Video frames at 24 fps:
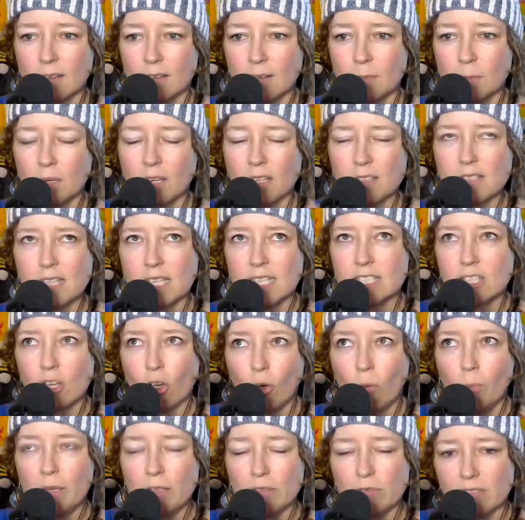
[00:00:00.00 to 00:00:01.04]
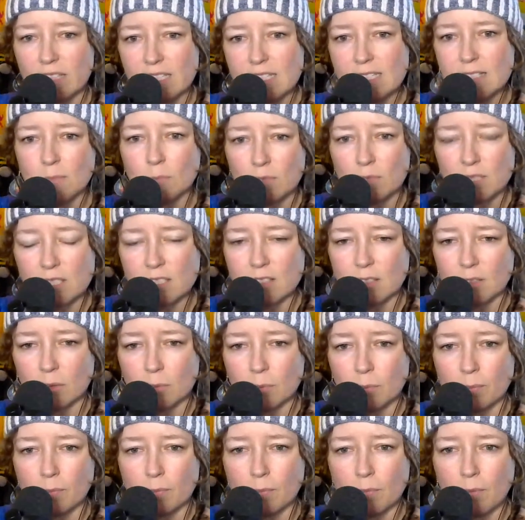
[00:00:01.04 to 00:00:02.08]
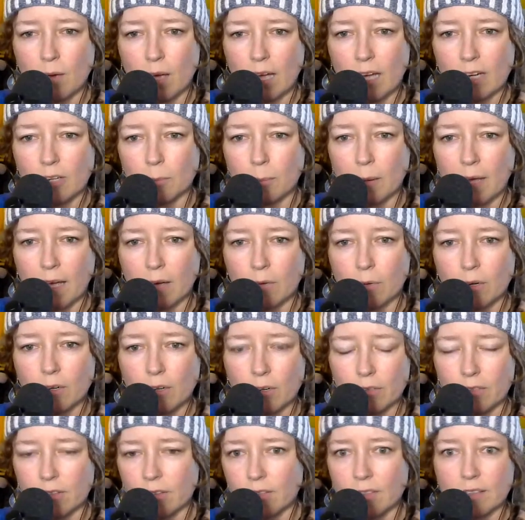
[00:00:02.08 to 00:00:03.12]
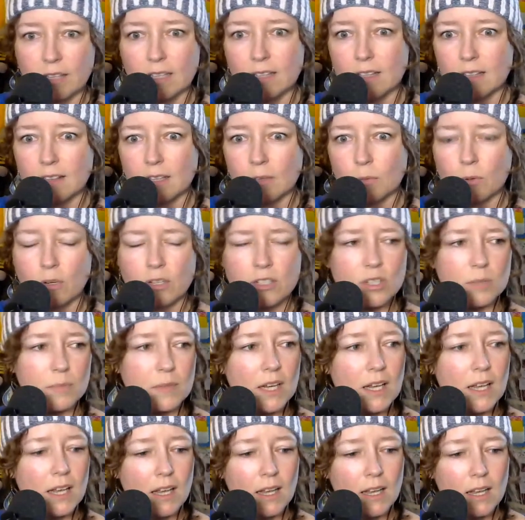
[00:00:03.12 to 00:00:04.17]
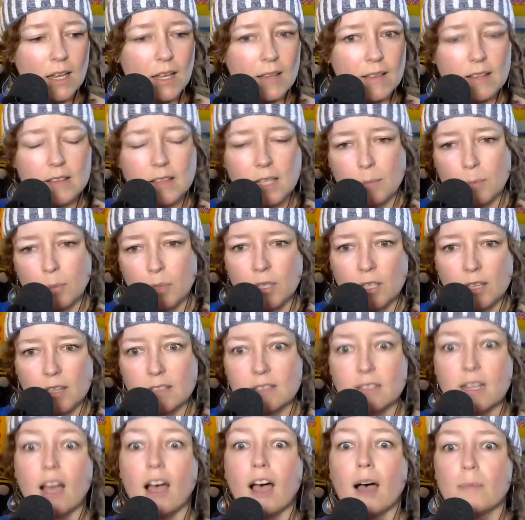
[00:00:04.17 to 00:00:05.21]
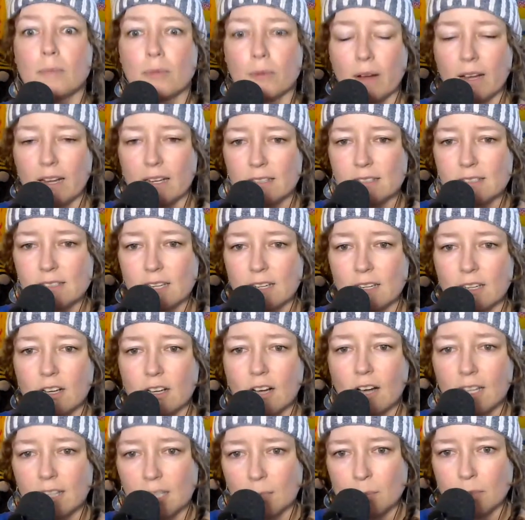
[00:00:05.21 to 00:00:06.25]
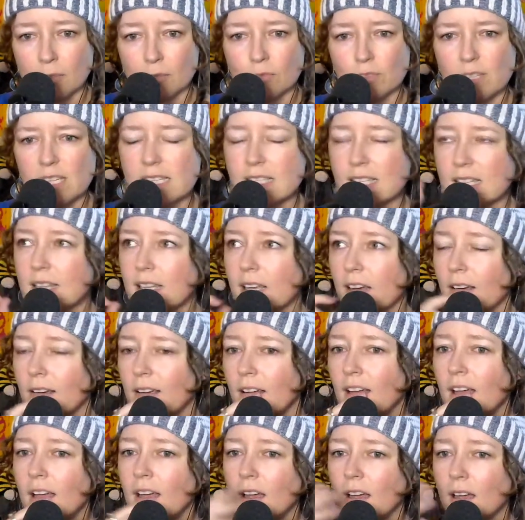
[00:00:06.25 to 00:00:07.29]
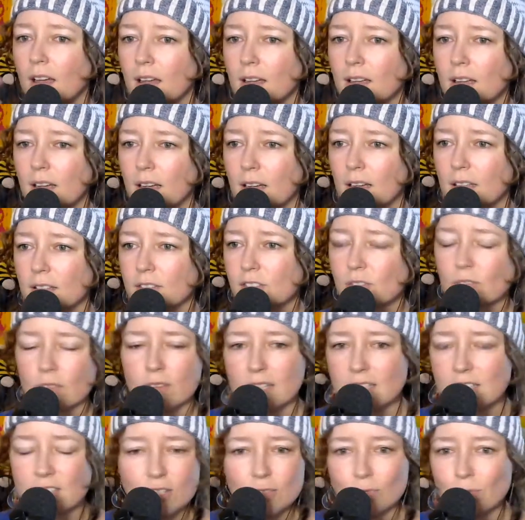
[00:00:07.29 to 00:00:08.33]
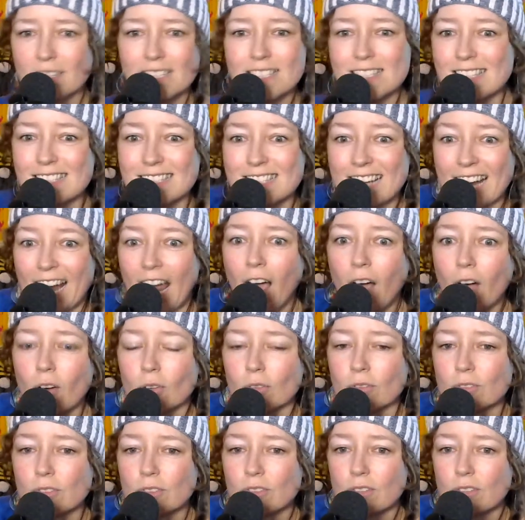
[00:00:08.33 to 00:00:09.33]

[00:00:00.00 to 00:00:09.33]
Because they told me reason was their higher power or the thing that they worshiped, that they put at the top, right? Instead of God, they put reason there. So they just reasoned it out.